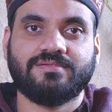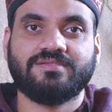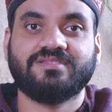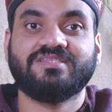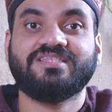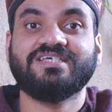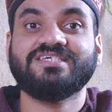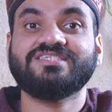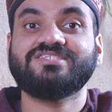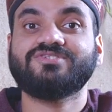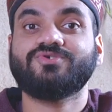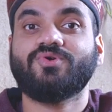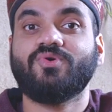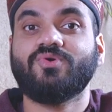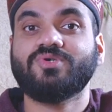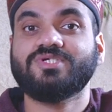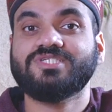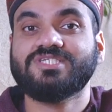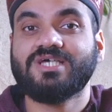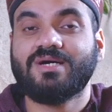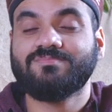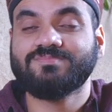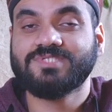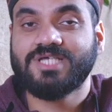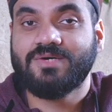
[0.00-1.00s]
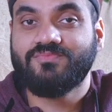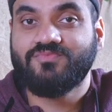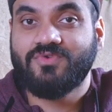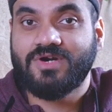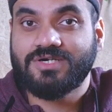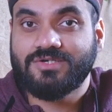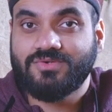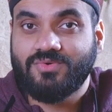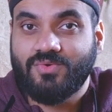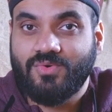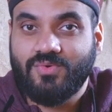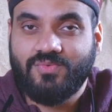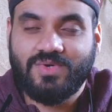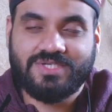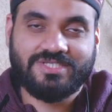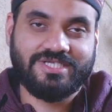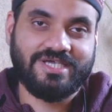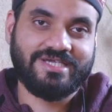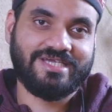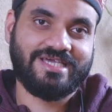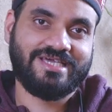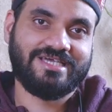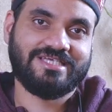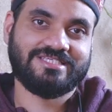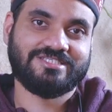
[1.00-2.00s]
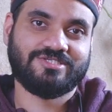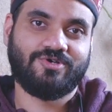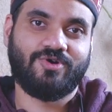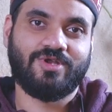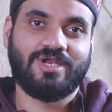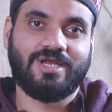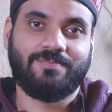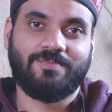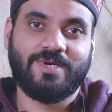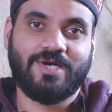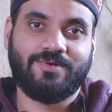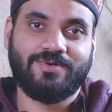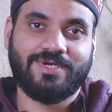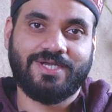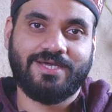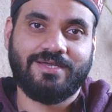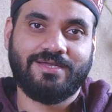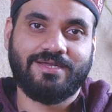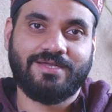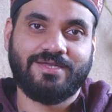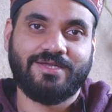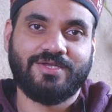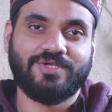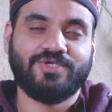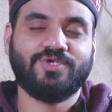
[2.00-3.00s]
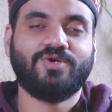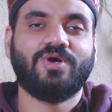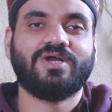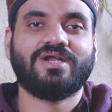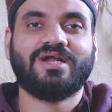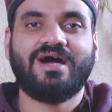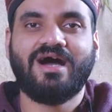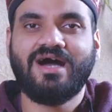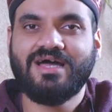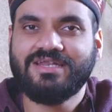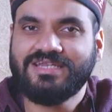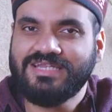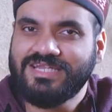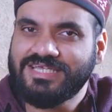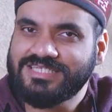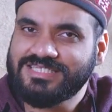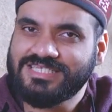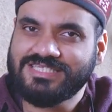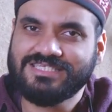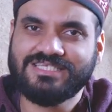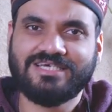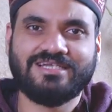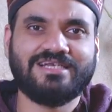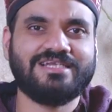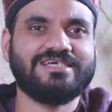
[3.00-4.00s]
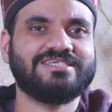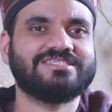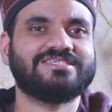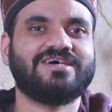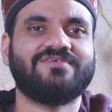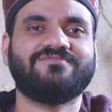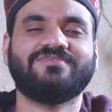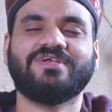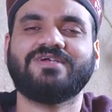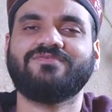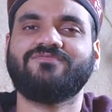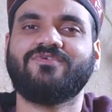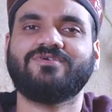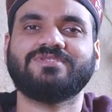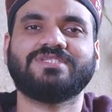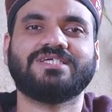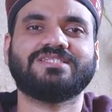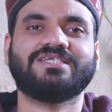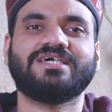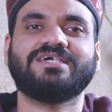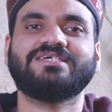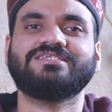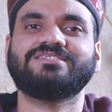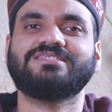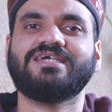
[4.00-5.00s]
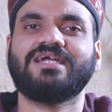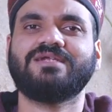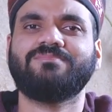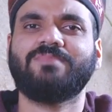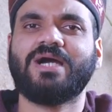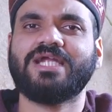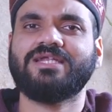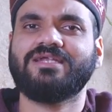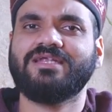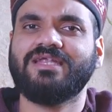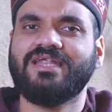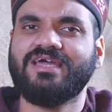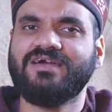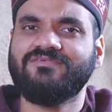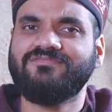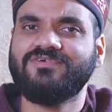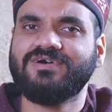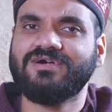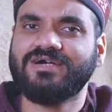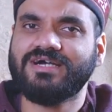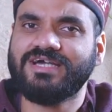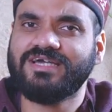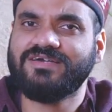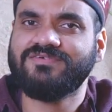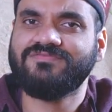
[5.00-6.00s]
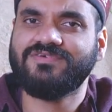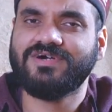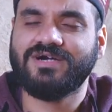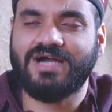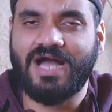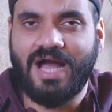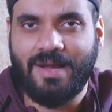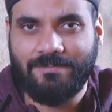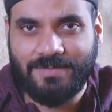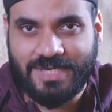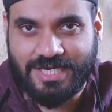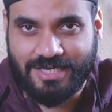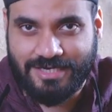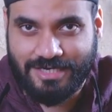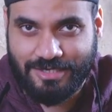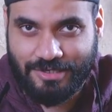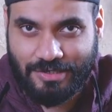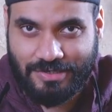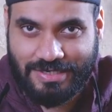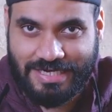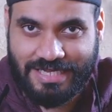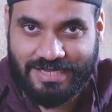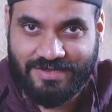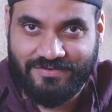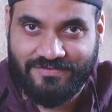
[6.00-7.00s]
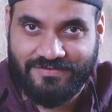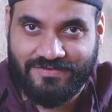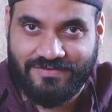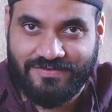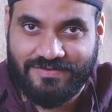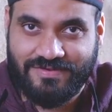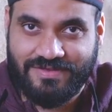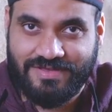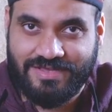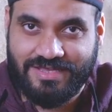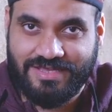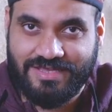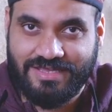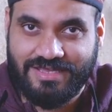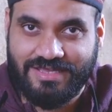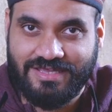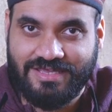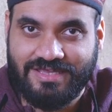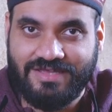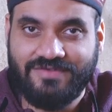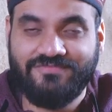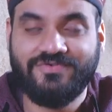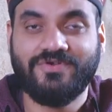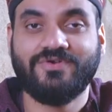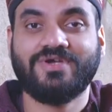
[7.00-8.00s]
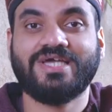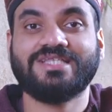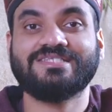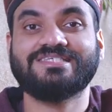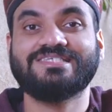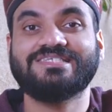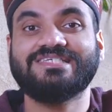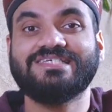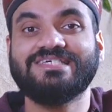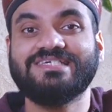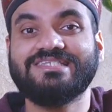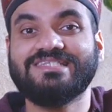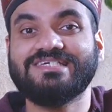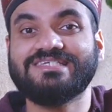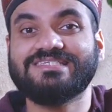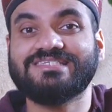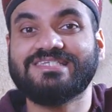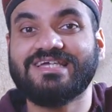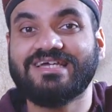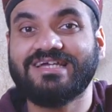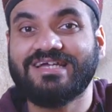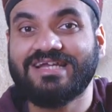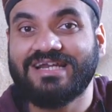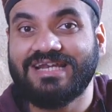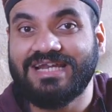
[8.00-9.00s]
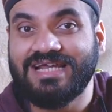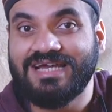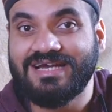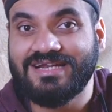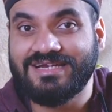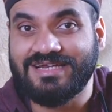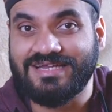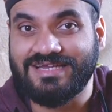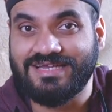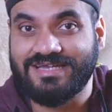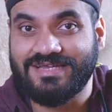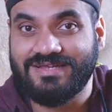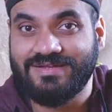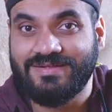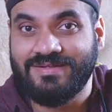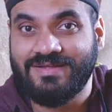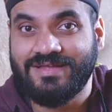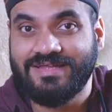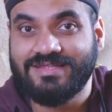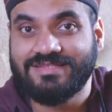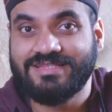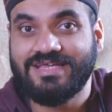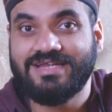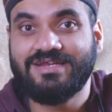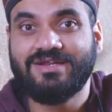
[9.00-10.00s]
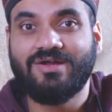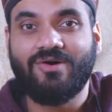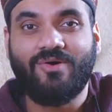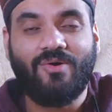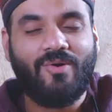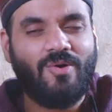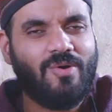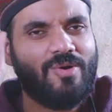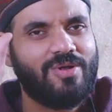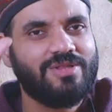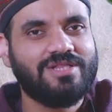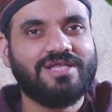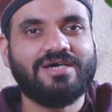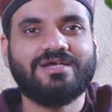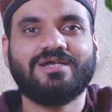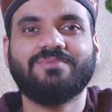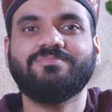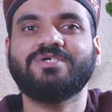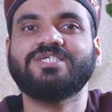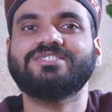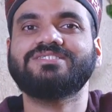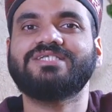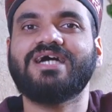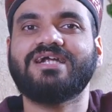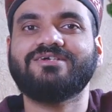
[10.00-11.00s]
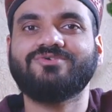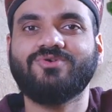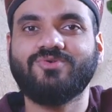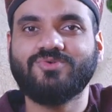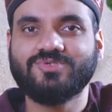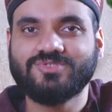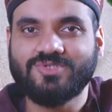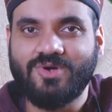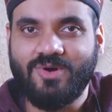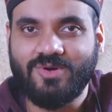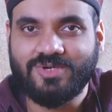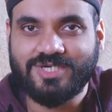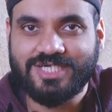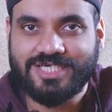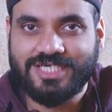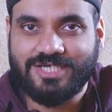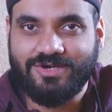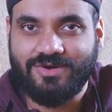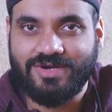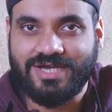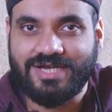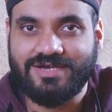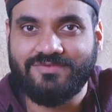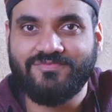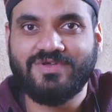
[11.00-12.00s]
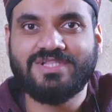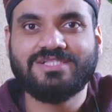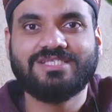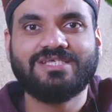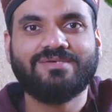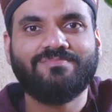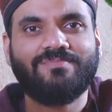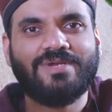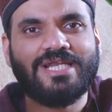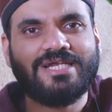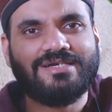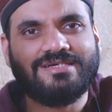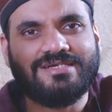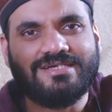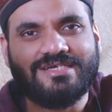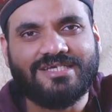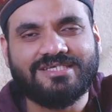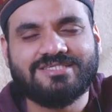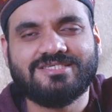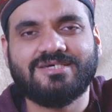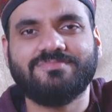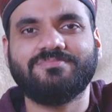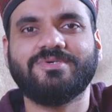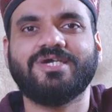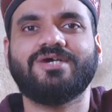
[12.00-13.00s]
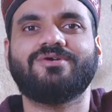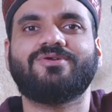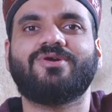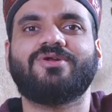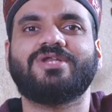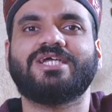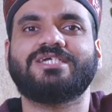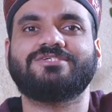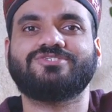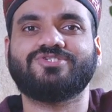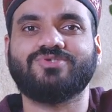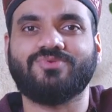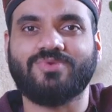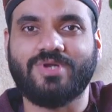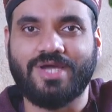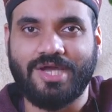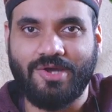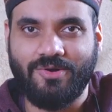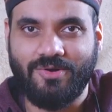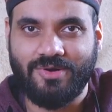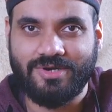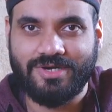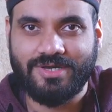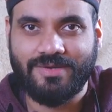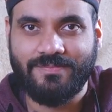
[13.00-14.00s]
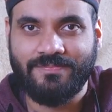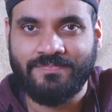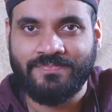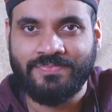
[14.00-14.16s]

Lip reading: This quote sums up what overthinking is all about. You are unnecessarily suffering for the things that might never ever happen in your life. If you can see this thing clearly, then all the rubbish that goes on in your head will simply disappear on its own accord.